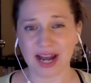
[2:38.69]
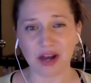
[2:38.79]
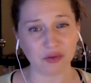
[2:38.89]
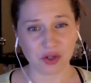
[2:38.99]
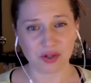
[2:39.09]

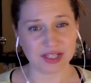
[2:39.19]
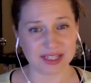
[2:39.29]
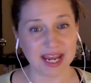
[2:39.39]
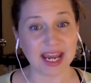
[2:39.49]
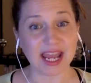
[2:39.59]
And you didn't
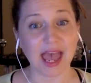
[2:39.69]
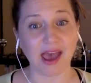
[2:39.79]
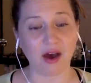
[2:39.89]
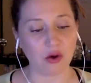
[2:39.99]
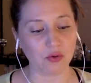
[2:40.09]
say
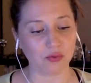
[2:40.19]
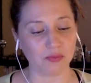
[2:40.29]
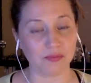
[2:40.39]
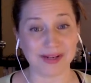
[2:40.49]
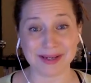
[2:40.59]
how
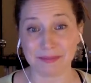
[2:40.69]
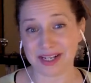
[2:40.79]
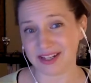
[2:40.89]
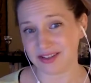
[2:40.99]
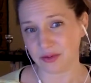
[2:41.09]
many
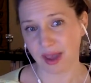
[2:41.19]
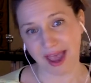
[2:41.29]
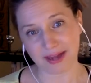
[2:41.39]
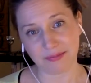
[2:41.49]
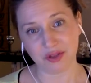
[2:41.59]
minutes you
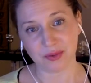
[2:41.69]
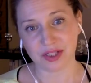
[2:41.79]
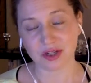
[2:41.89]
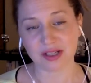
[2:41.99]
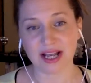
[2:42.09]
had
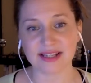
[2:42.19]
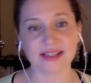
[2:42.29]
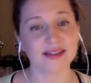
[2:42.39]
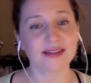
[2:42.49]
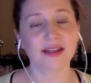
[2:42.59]
between your
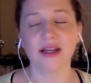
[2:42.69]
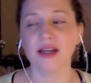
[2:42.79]
classes.